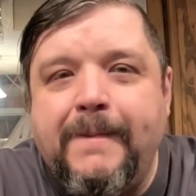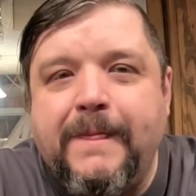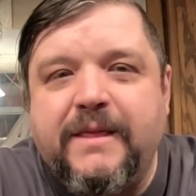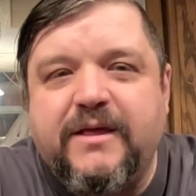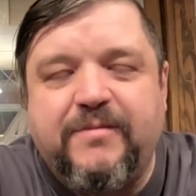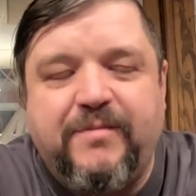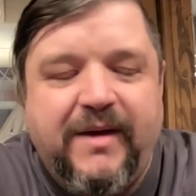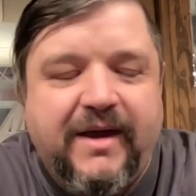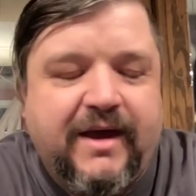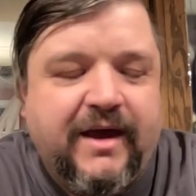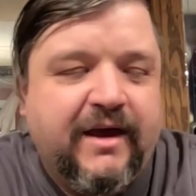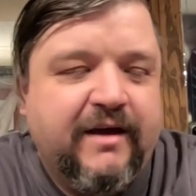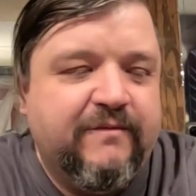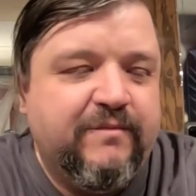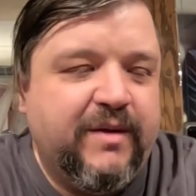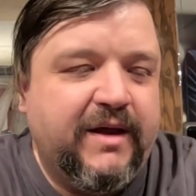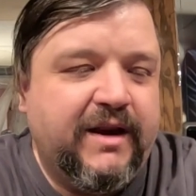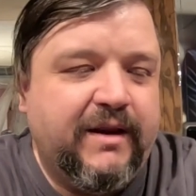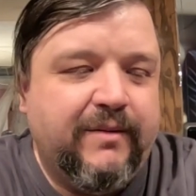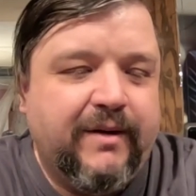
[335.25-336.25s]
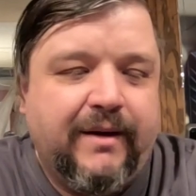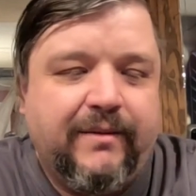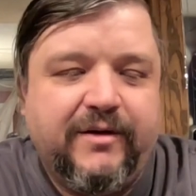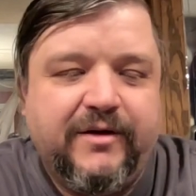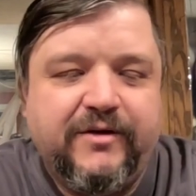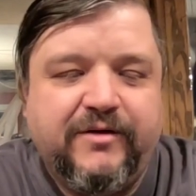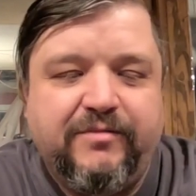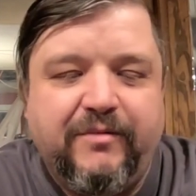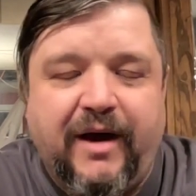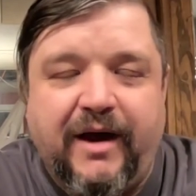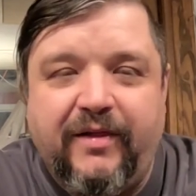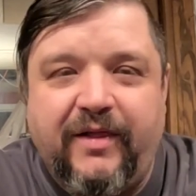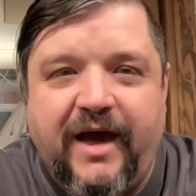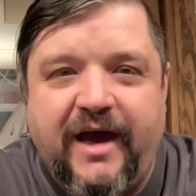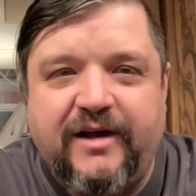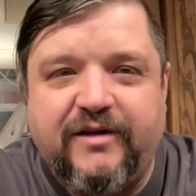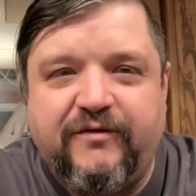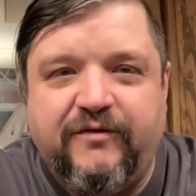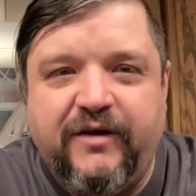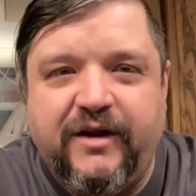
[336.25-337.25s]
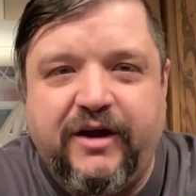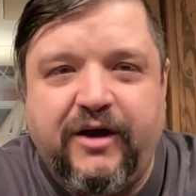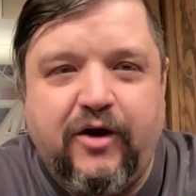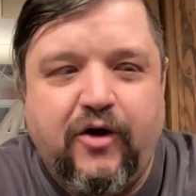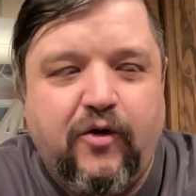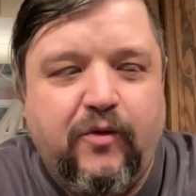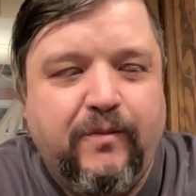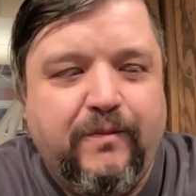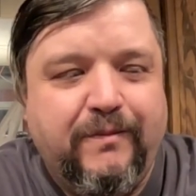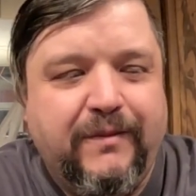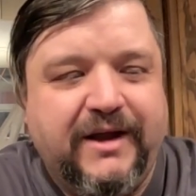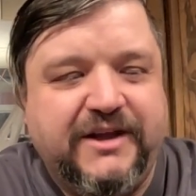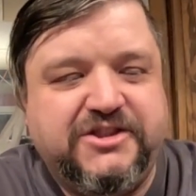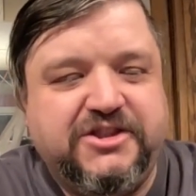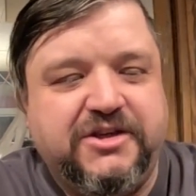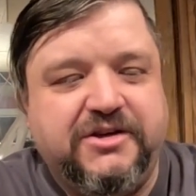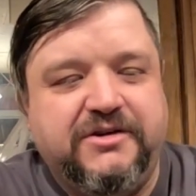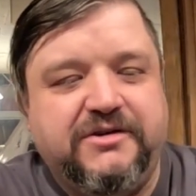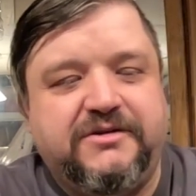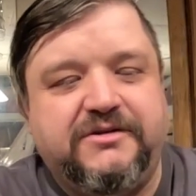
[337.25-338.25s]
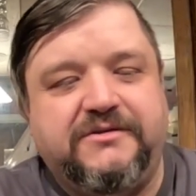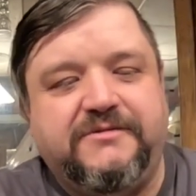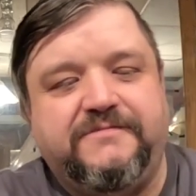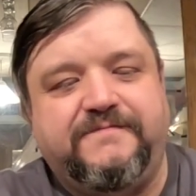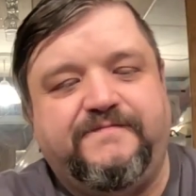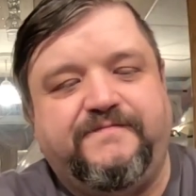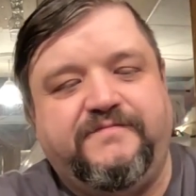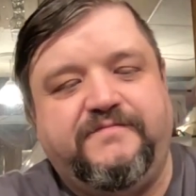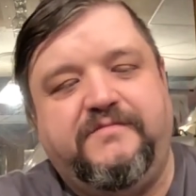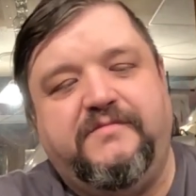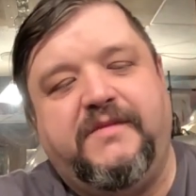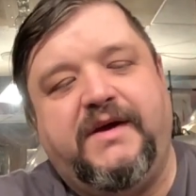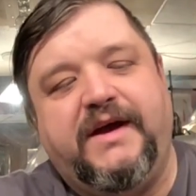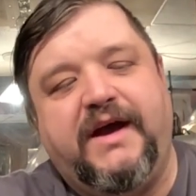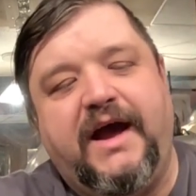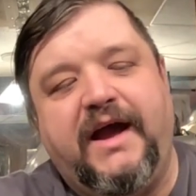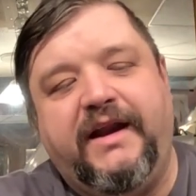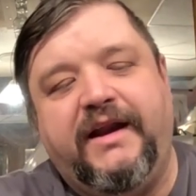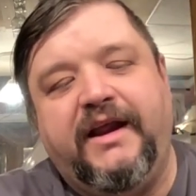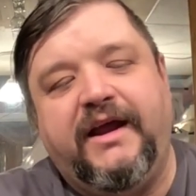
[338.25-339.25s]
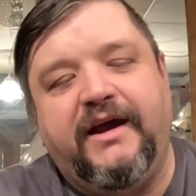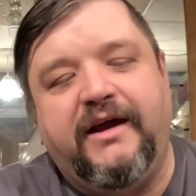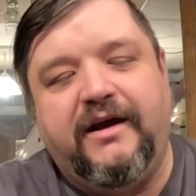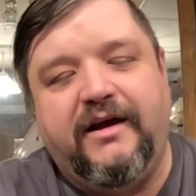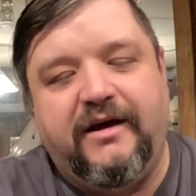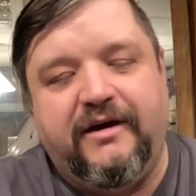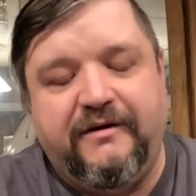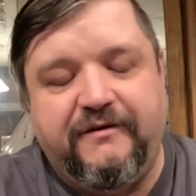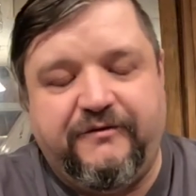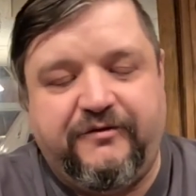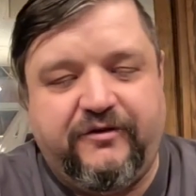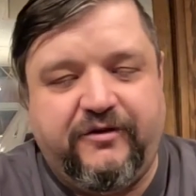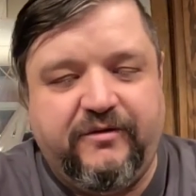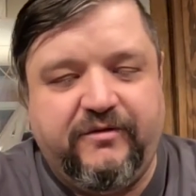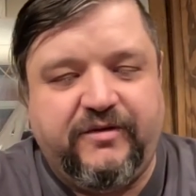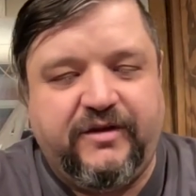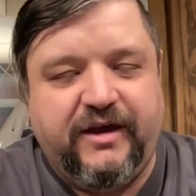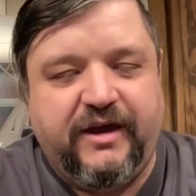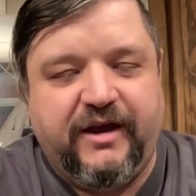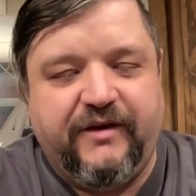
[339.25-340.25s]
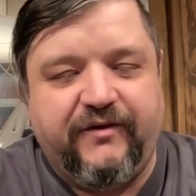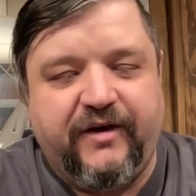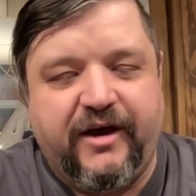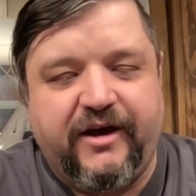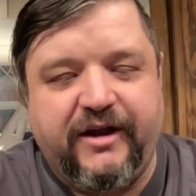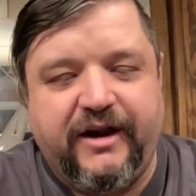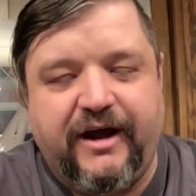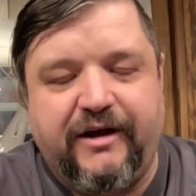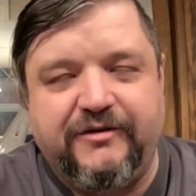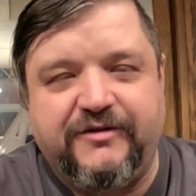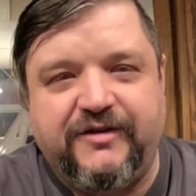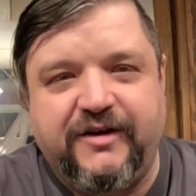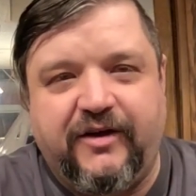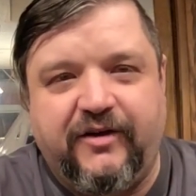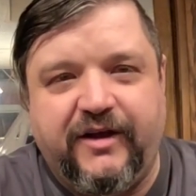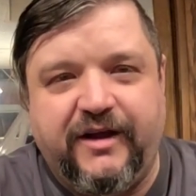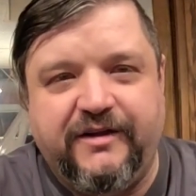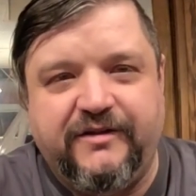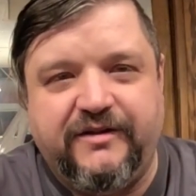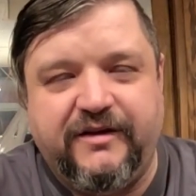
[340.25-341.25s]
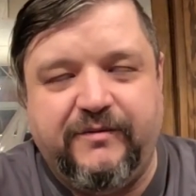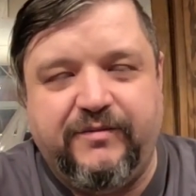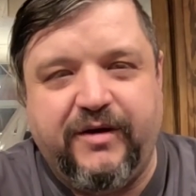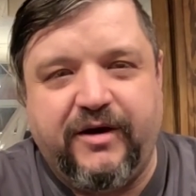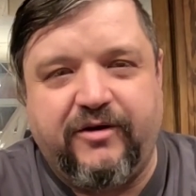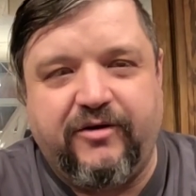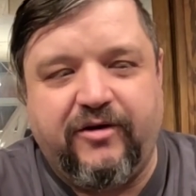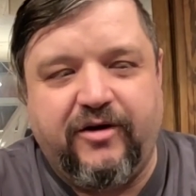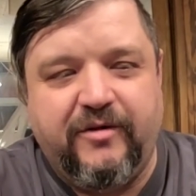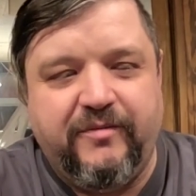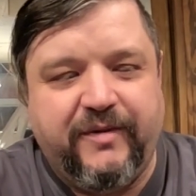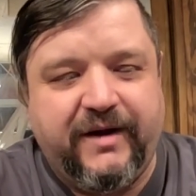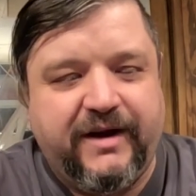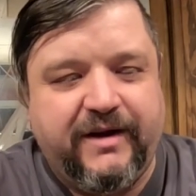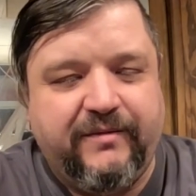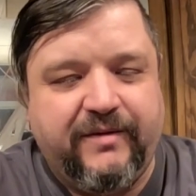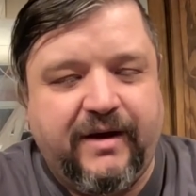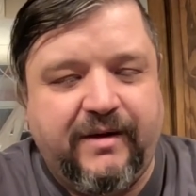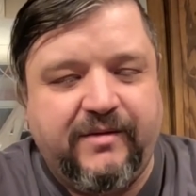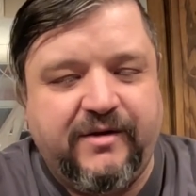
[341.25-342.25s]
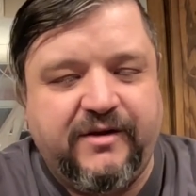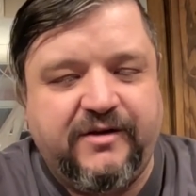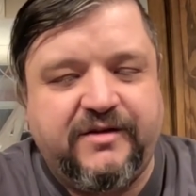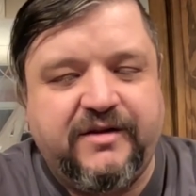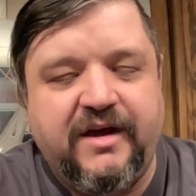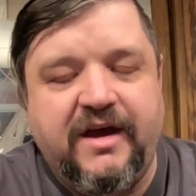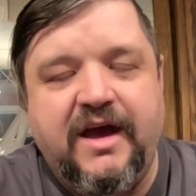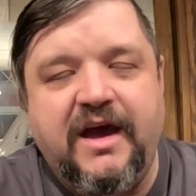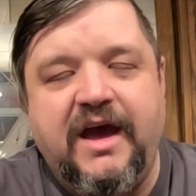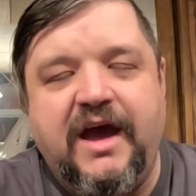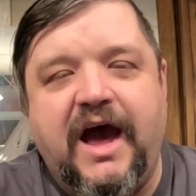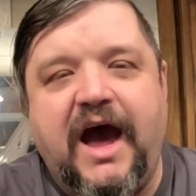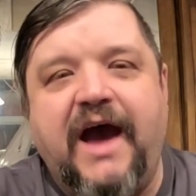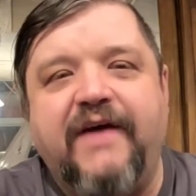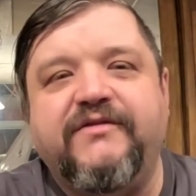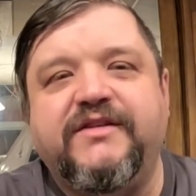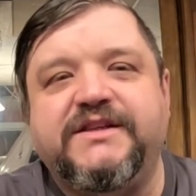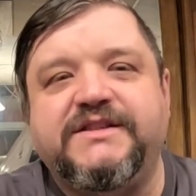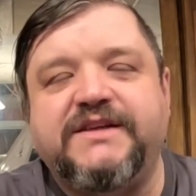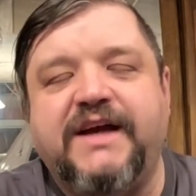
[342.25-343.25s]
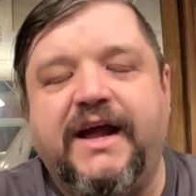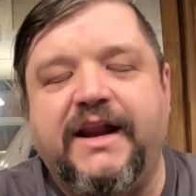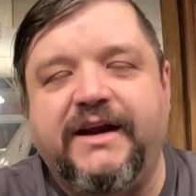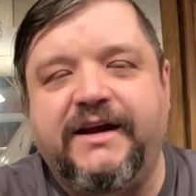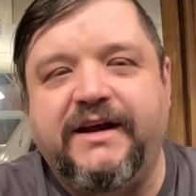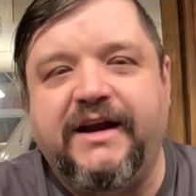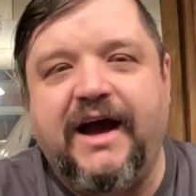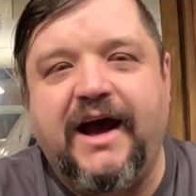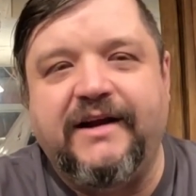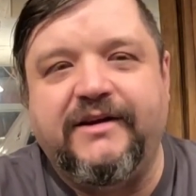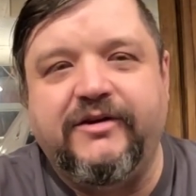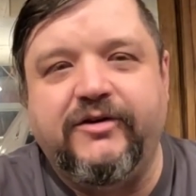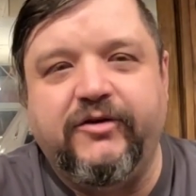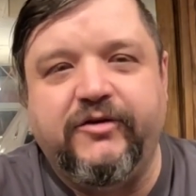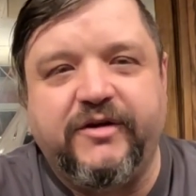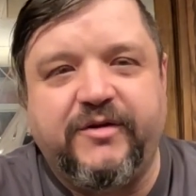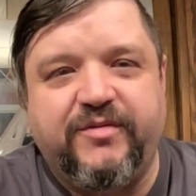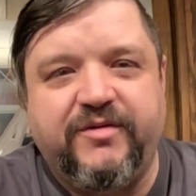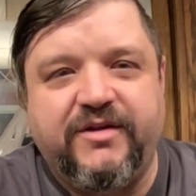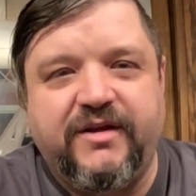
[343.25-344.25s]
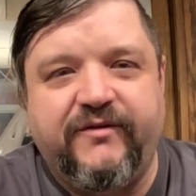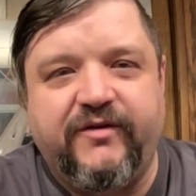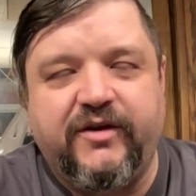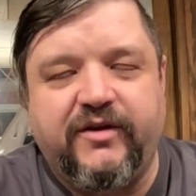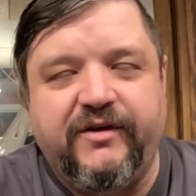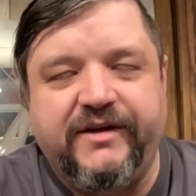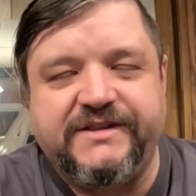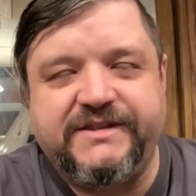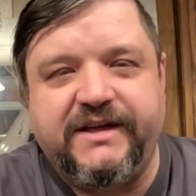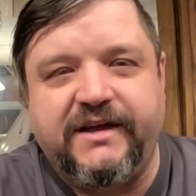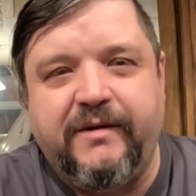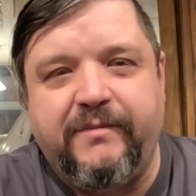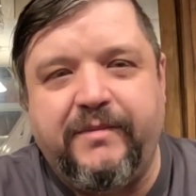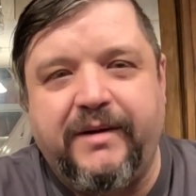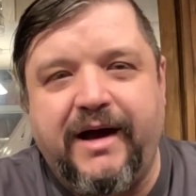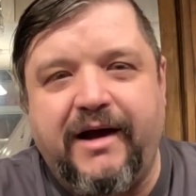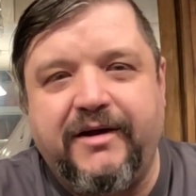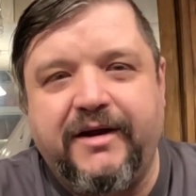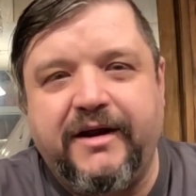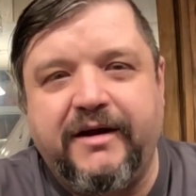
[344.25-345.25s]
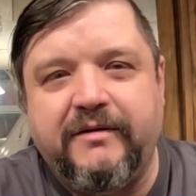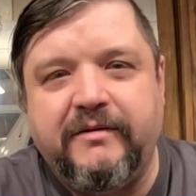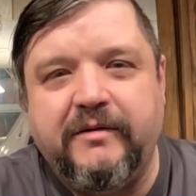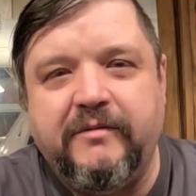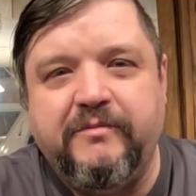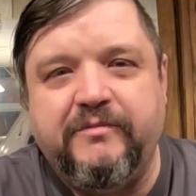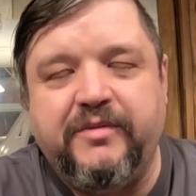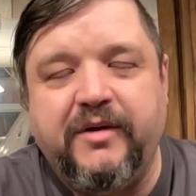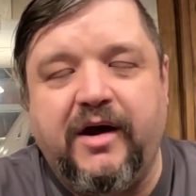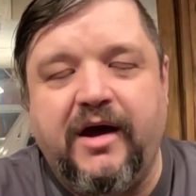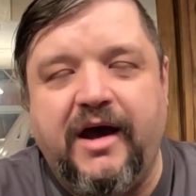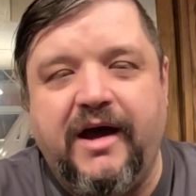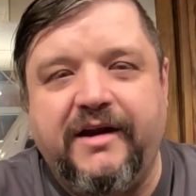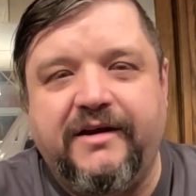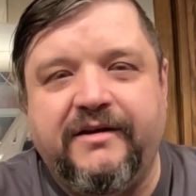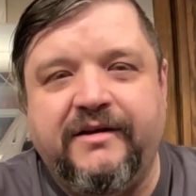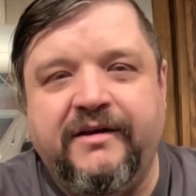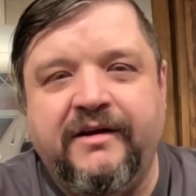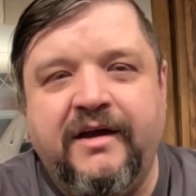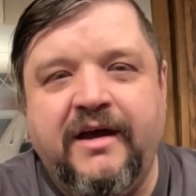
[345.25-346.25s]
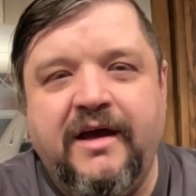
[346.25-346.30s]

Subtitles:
Speaking of Beanie Babies, my last video mentioned my idea of seeing if I could outsell NC Picker on Beanie Babies. I've decided not to do a specific listing about it, but